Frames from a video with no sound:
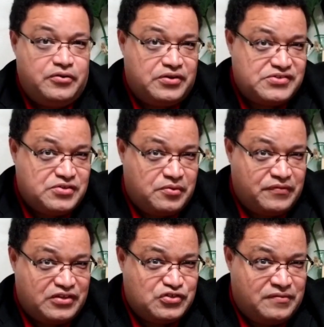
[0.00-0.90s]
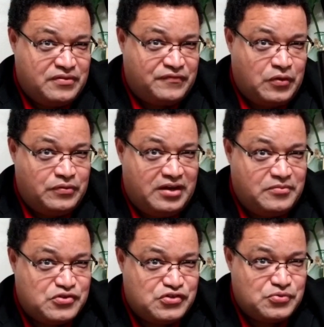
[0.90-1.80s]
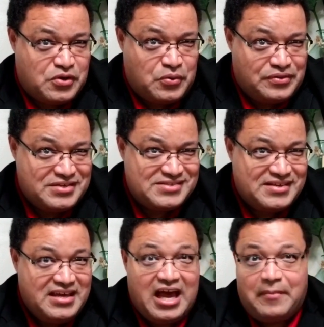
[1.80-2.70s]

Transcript: you can see the reflection of the phone that I'm using to record this.